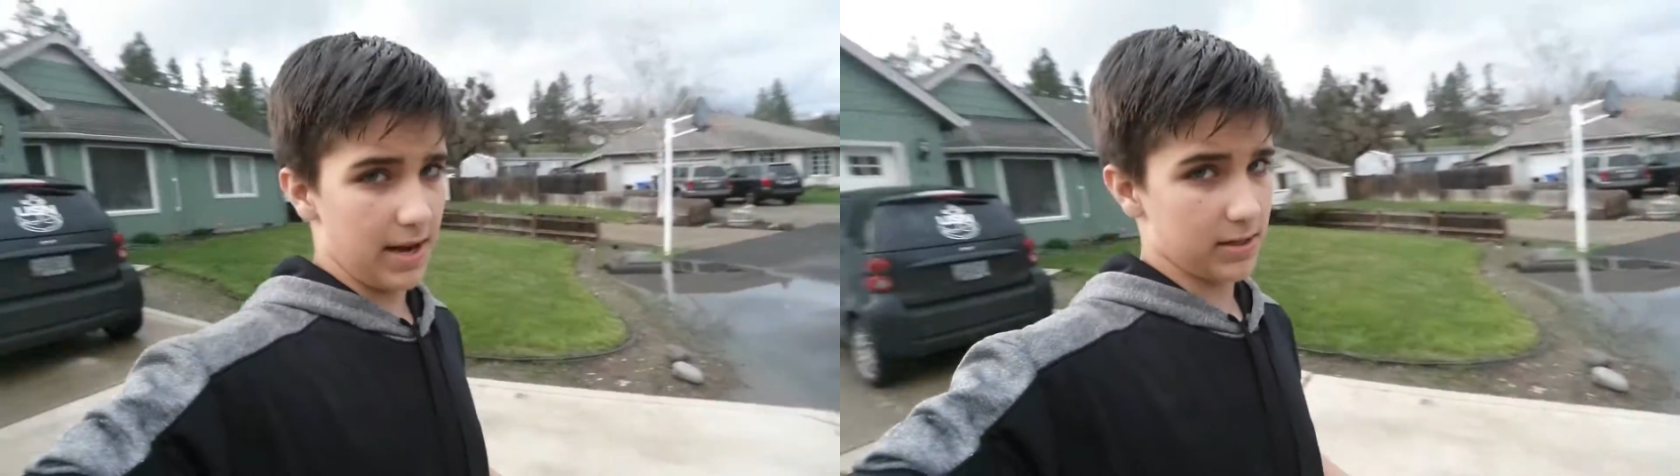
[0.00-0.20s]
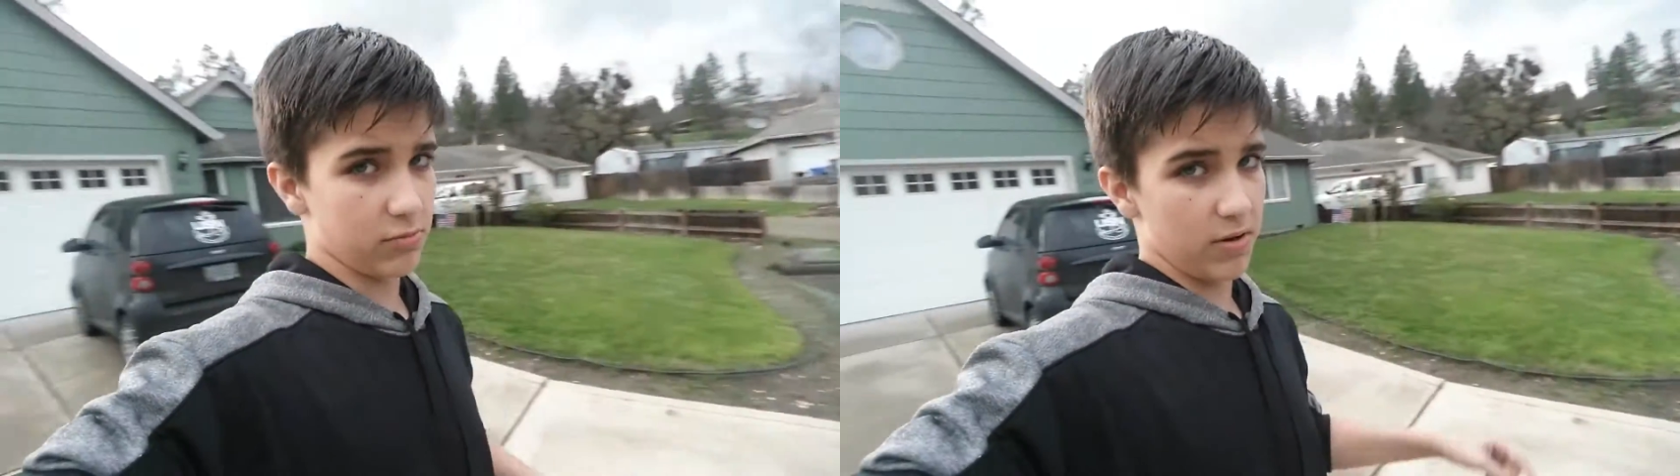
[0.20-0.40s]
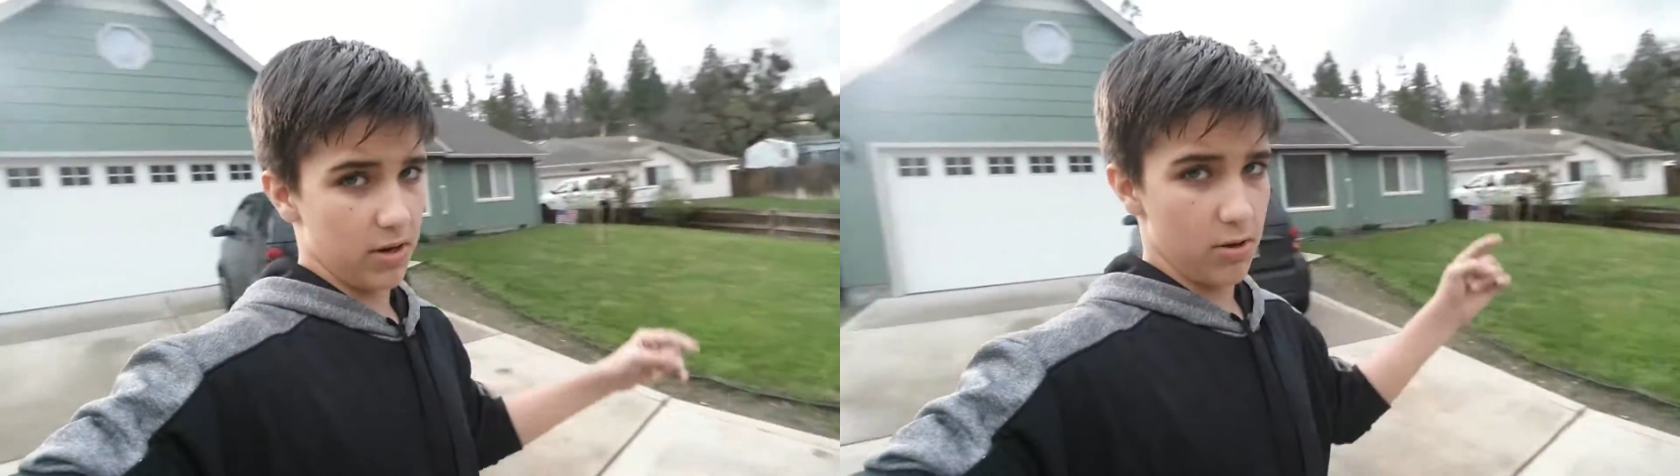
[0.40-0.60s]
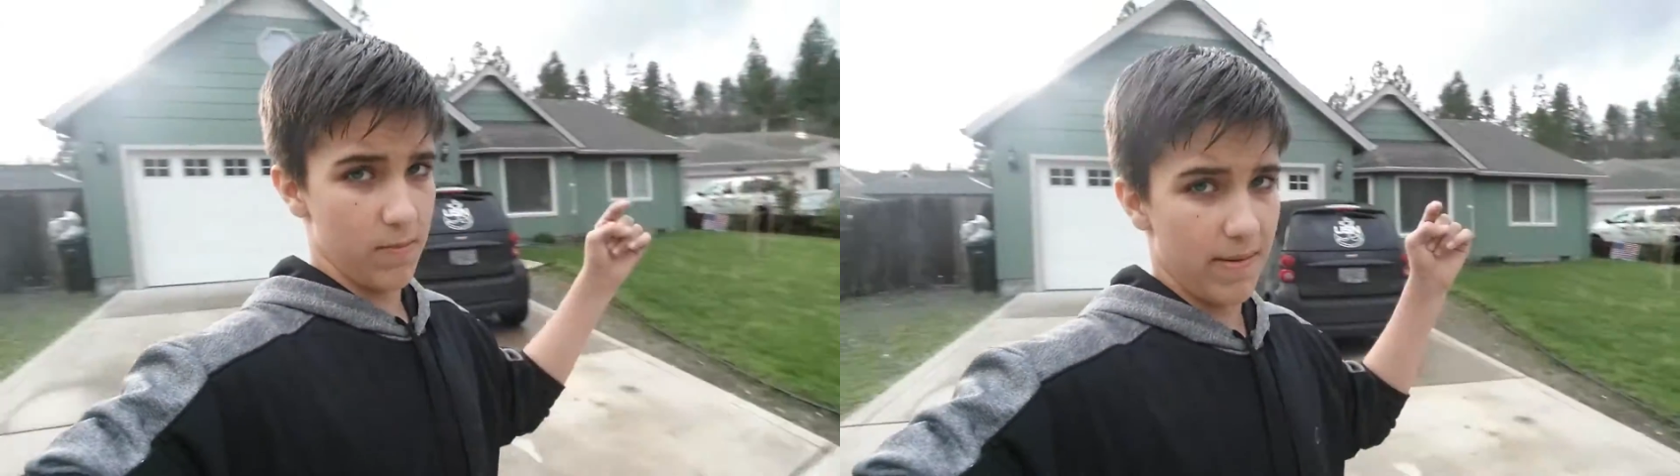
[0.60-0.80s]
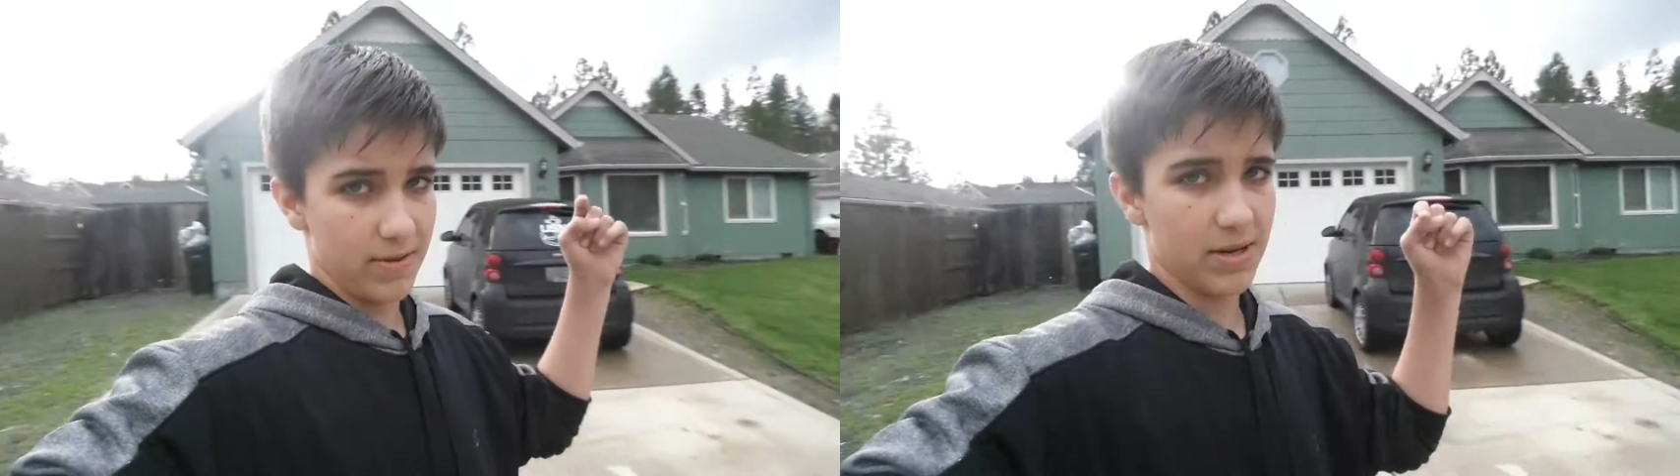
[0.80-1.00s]
the next
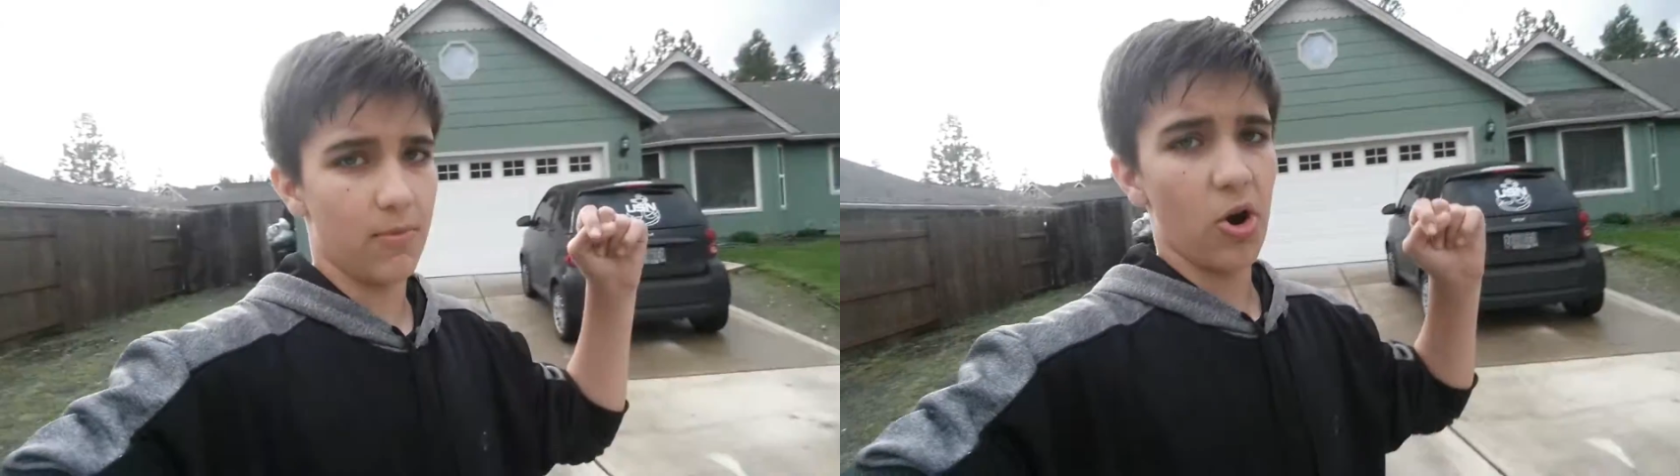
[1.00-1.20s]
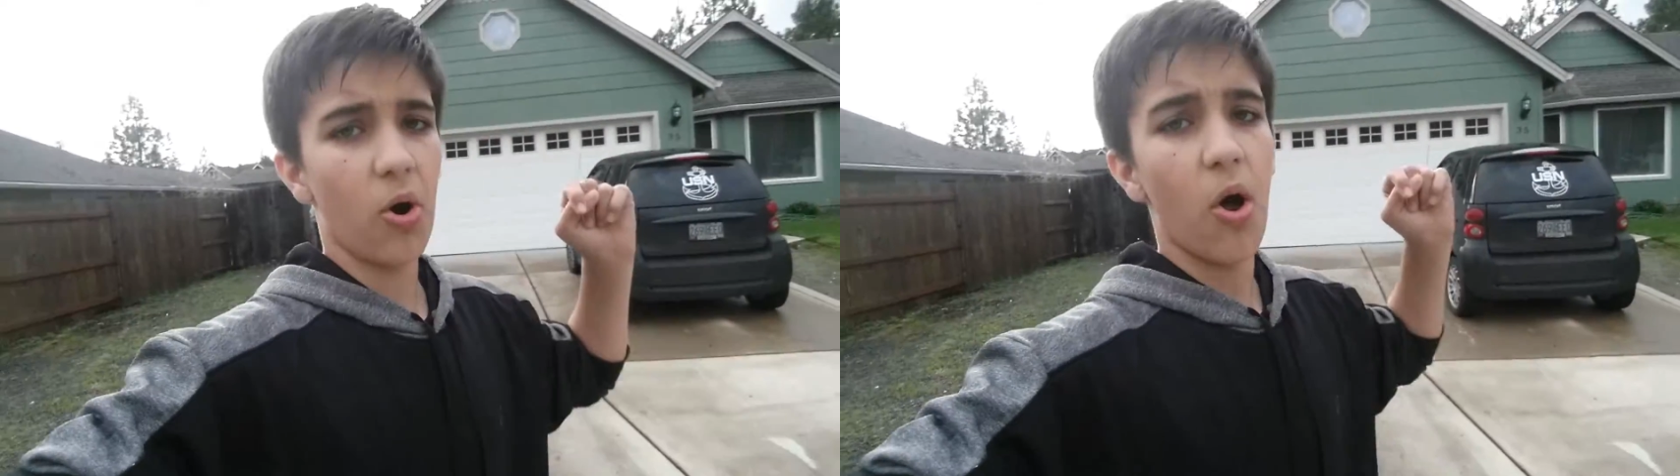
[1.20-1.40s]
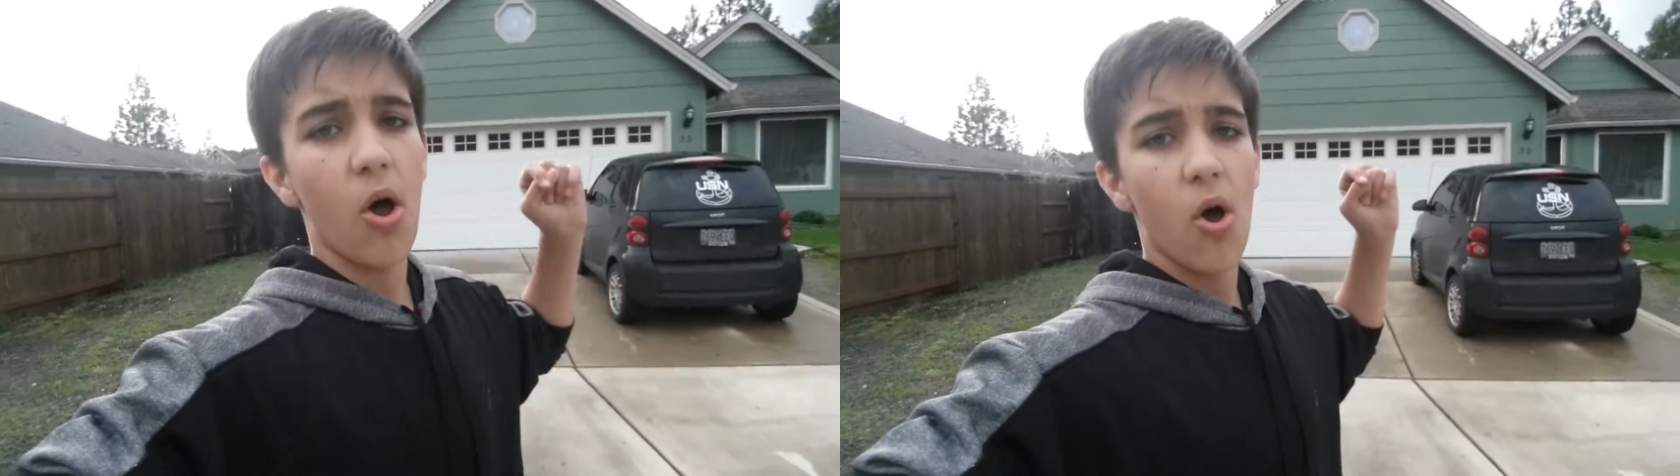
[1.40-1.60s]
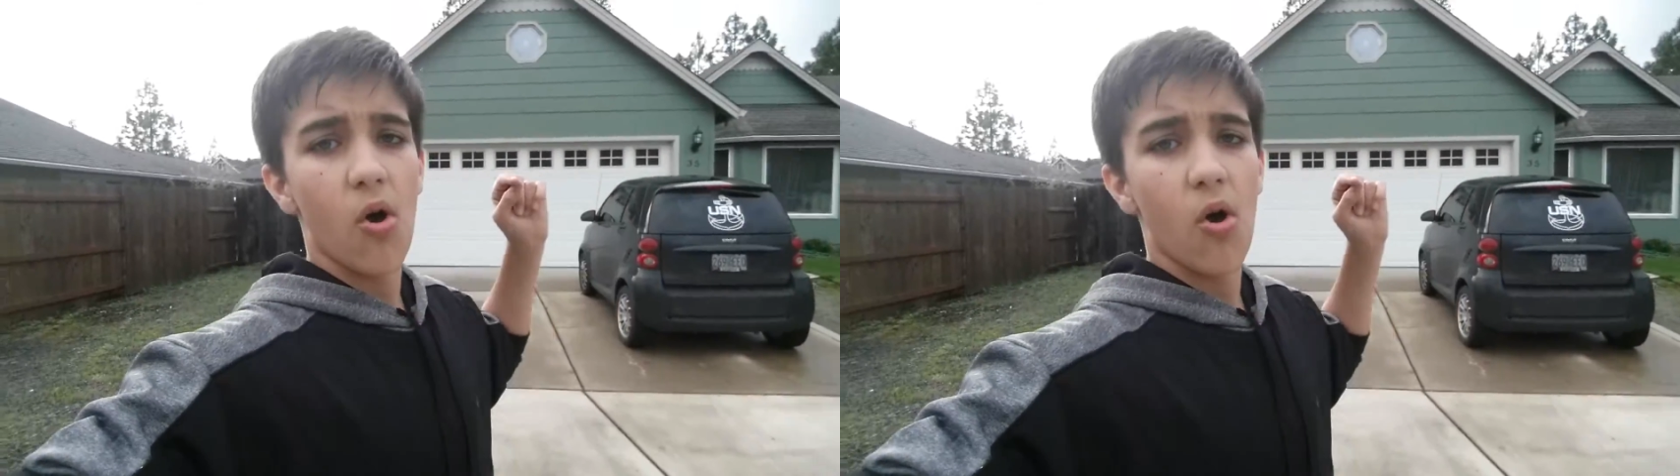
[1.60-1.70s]
video, maybe tomorrow